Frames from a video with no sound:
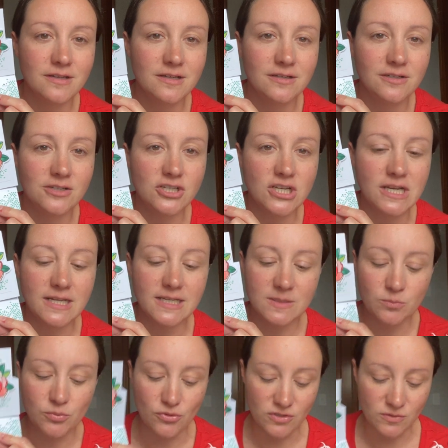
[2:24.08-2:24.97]
shaded
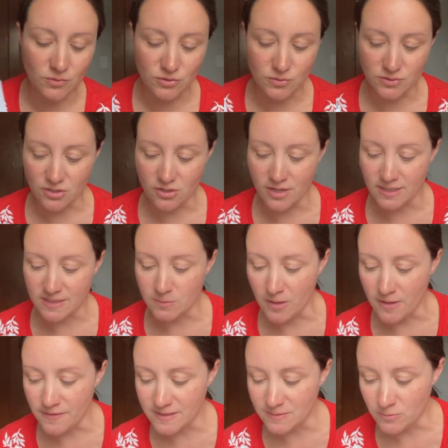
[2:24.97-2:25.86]
spruce, which was our ink
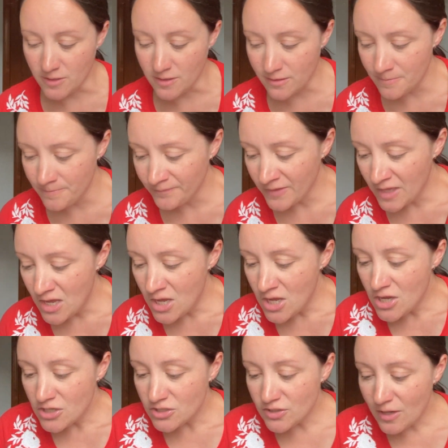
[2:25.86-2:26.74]
spot this month.
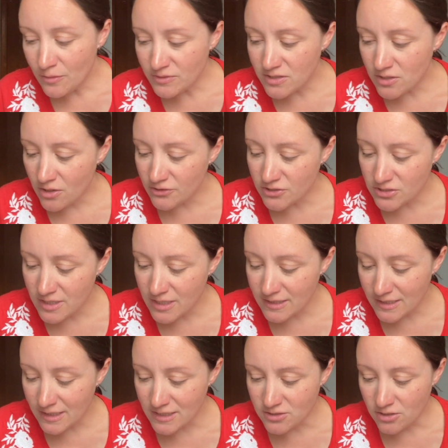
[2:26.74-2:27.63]
So that was the
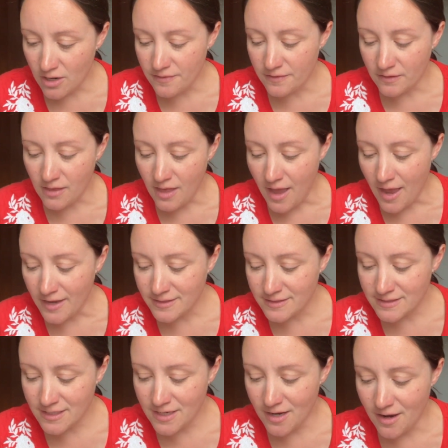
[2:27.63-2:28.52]
alternate that I taught the
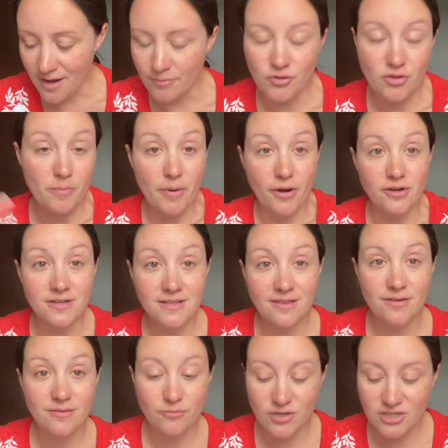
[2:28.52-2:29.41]
class, or the party
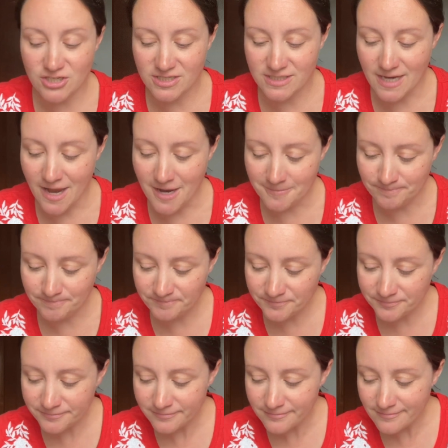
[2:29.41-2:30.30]
that we just had.
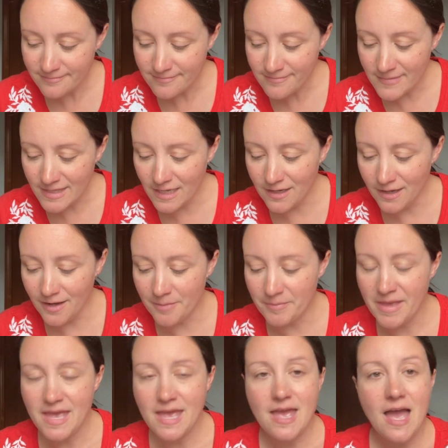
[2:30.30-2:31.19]

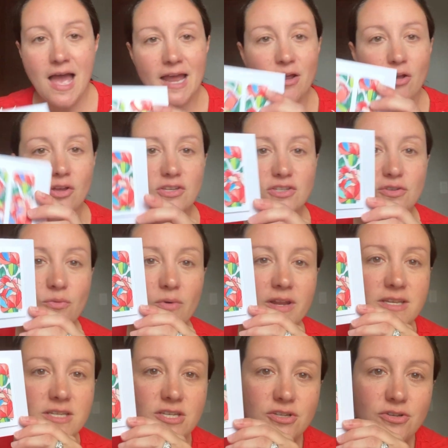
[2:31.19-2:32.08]
I also
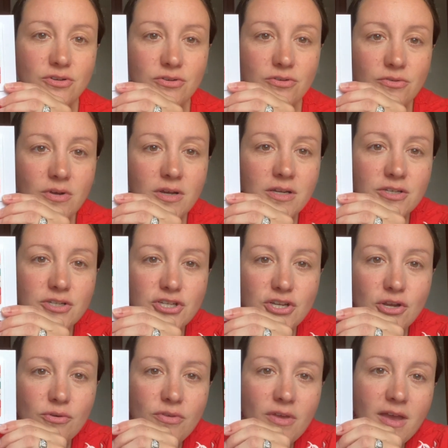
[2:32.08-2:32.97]
wanted to
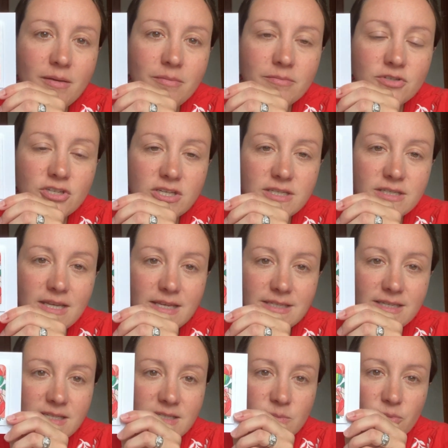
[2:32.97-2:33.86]
show them just
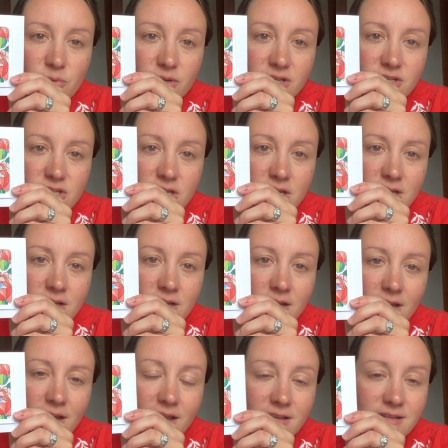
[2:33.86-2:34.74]
as inspiration
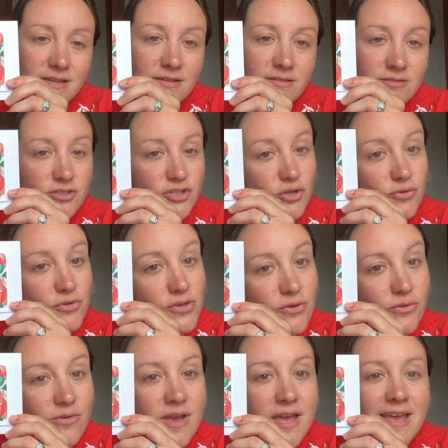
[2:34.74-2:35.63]
and show
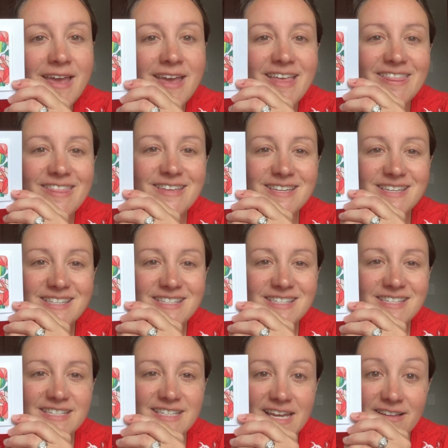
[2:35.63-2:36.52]
you this
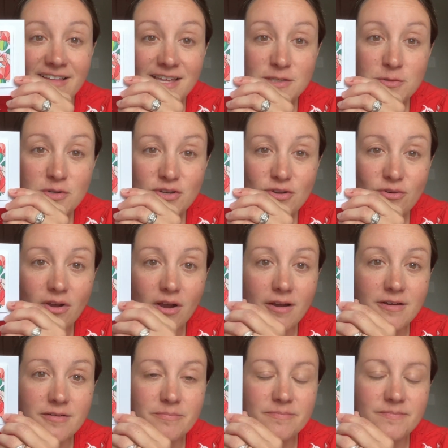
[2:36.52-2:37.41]
stained glass window
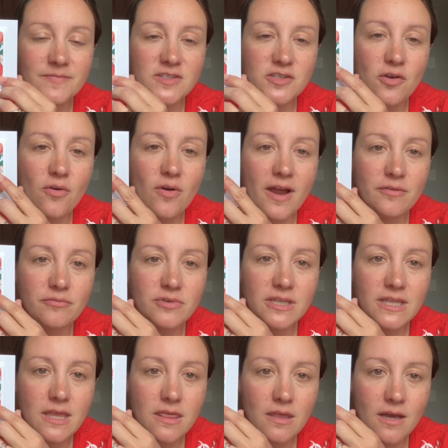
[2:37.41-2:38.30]
card. So I
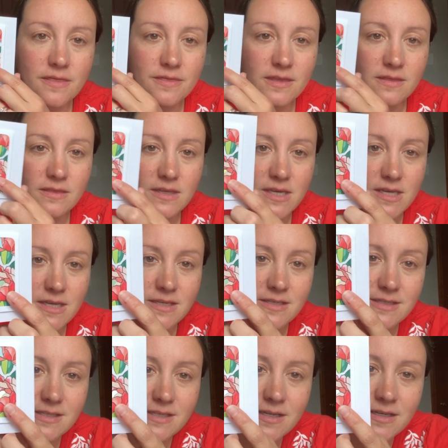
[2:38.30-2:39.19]
really thought that
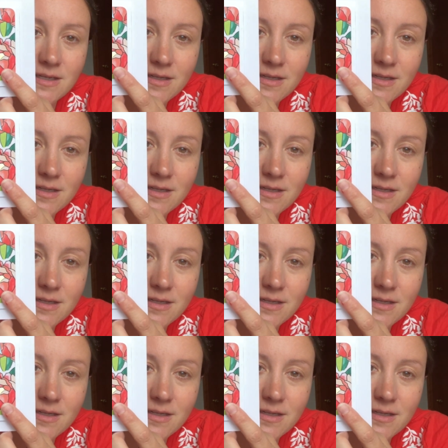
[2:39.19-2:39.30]
these